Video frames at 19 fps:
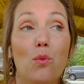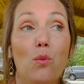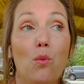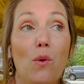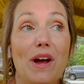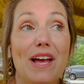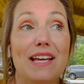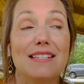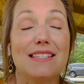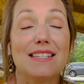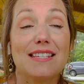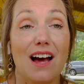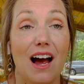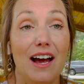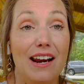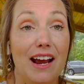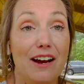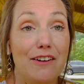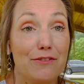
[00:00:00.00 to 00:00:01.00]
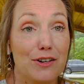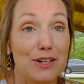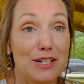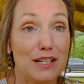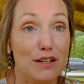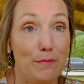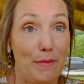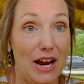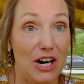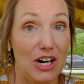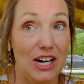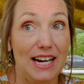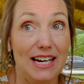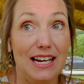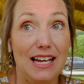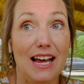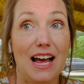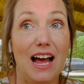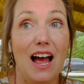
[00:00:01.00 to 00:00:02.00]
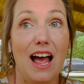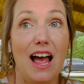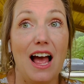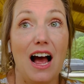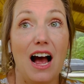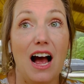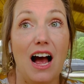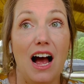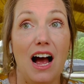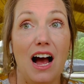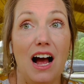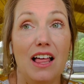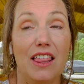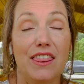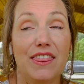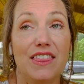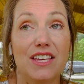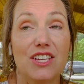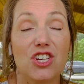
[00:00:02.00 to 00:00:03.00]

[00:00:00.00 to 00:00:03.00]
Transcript: When Scott and I first married, the